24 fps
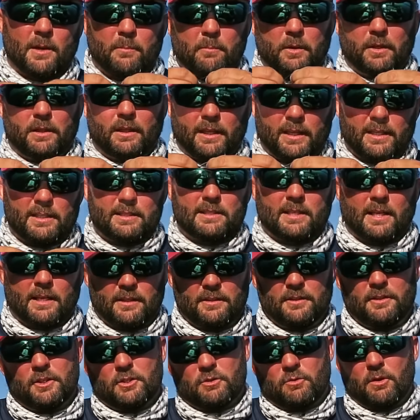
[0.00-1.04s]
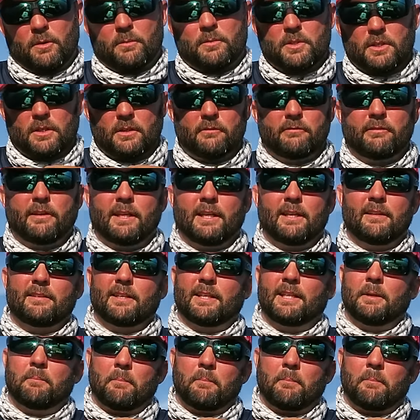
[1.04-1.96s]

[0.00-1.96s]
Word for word: I'll put links down in the description of anything